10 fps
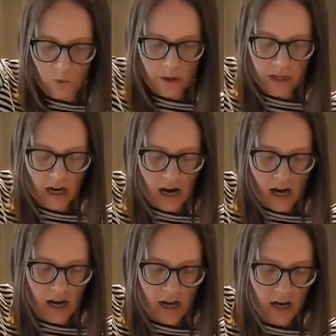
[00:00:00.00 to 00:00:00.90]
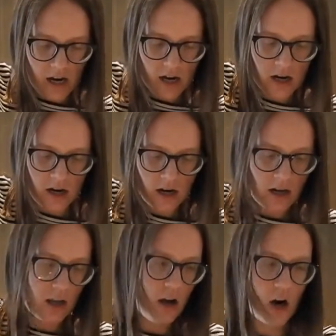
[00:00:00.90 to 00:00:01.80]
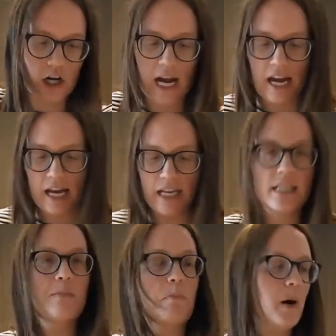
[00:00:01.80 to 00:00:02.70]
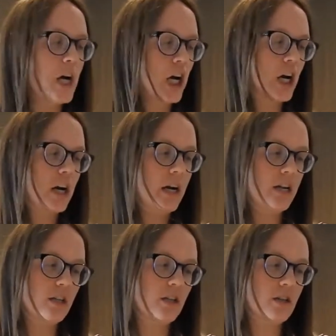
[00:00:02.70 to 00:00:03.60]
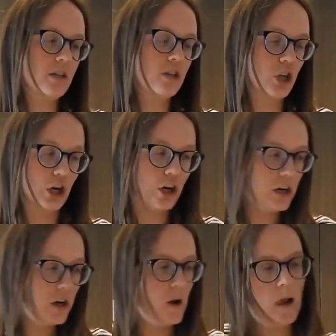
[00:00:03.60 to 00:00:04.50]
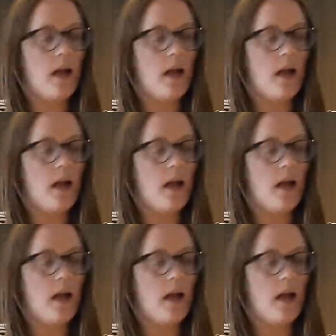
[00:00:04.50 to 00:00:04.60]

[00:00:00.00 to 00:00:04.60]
We got our eggs, butter, and sugar.